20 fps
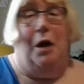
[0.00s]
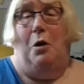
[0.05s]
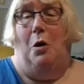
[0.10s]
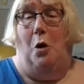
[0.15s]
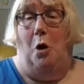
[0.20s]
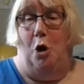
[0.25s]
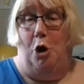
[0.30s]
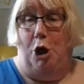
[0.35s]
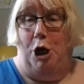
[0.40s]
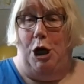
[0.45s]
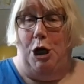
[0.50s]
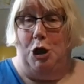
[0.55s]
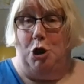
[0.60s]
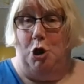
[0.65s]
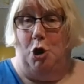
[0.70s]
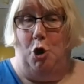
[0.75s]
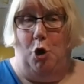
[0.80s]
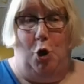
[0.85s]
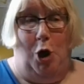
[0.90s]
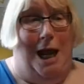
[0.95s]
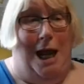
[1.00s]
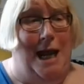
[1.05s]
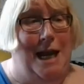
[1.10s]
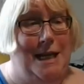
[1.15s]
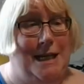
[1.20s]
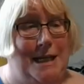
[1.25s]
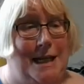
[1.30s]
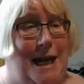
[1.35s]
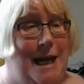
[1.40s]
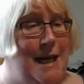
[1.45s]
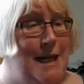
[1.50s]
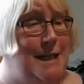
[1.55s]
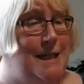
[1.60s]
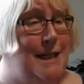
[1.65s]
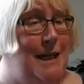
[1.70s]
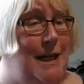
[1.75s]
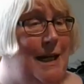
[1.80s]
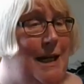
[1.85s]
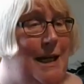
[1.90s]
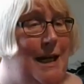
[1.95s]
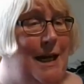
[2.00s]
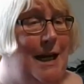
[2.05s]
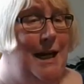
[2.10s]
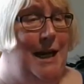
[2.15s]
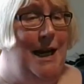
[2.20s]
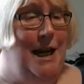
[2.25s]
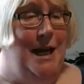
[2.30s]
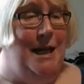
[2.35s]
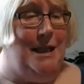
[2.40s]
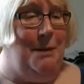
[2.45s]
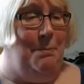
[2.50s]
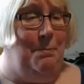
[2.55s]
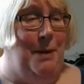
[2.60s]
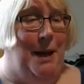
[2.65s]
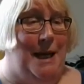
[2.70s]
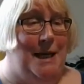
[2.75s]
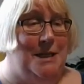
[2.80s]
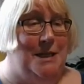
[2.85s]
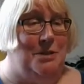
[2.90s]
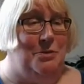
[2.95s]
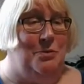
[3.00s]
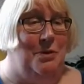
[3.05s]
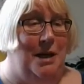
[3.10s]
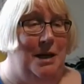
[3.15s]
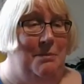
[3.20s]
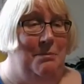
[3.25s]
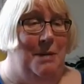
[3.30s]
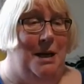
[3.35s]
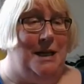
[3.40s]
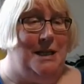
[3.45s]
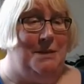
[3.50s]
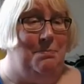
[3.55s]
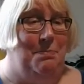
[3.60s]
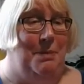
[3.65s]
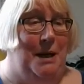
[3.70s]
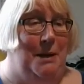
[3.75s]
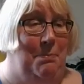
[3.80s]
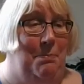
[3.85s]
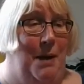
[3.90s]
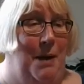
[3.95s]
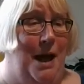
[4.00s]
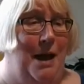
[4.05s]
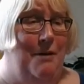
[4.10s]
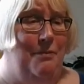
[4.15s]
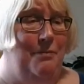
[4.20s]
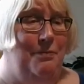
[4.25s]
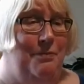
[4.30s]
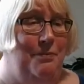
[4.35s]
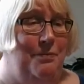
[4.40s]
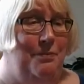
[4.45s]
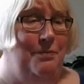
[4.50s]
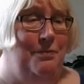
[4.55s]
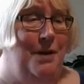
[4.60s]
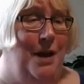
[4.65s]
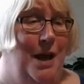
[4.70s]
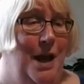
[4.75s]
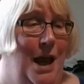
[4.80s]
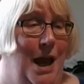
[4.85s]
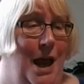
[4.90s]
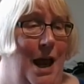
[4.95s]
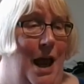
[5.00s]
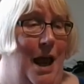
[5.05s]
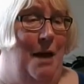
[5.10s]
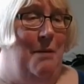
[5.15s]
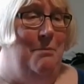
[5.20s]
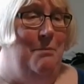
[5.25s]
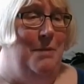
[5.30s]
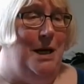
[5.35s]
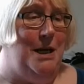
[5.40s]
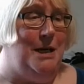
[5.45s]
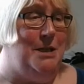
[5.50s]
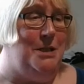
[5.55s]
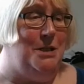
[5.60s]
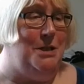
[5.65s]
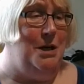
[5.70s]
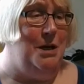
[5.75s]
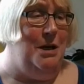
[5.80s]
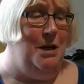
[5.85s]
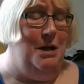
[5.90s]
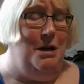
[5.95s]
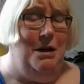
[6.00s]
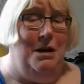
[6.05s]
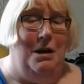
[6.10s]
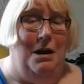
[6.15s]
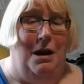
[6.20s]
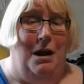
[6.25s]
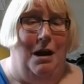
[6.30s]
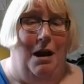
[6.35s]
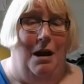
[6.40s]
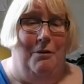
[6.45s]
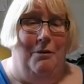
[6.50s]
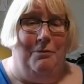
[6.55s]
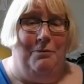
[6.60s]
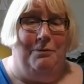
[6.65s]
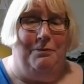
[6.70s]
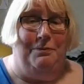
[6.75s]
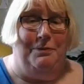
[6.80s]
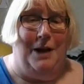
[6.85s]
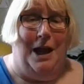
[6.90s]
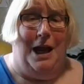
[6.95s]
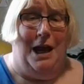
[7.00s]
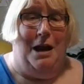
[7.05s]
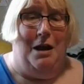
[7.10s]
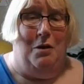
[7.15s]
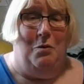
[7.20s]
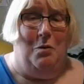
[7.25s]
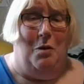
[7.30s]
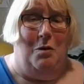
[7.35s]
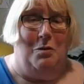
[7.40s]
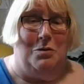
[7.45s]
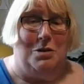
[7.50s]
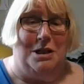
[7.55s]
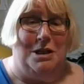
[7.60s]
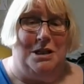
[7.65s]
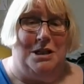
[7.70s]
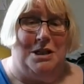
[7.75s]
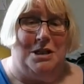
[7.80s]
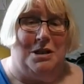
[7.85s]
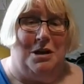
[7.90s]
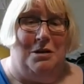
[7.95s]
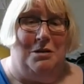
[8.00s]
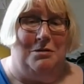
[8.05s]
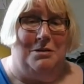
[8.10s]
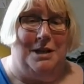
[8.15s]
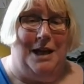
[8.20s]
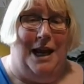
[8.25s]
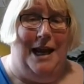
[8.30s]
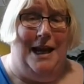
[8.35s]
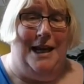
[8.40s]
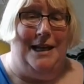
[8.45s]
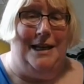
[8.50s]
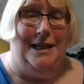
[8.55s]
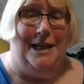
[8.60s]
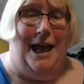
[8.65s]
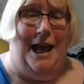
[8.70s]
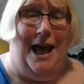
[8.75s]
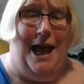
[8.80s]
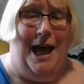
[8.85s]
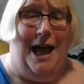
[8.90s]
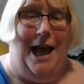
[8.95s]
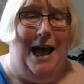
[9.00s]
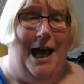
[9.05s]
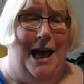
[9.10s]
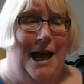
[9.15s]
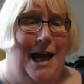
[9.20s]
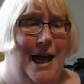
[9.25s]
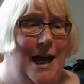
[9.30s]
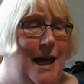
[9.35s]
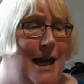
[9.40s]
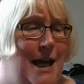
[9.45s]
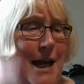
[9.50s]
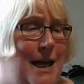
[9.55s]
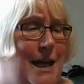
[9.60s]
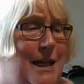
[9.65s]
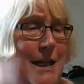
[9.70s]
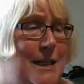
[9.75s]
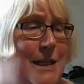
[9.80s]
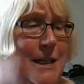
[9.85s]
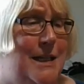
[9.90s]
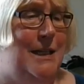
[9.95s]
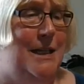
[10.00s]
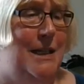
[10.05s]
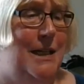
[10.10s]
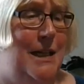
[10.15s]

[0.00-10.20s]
According to Aunt Daisy, the pastry must be puff, a mixture of flour, water, salt, and lard.